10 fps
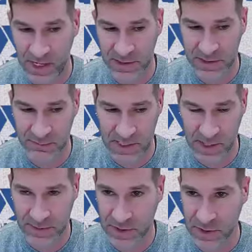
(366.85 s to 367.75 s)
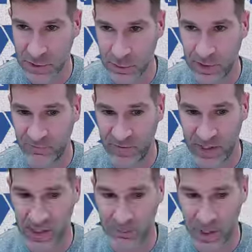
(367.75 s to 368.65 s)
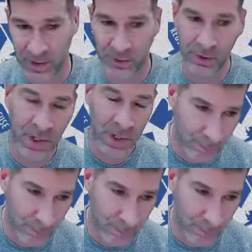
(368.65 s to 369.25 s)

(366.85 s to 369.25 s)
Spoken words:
sometimes to do the Fickett model,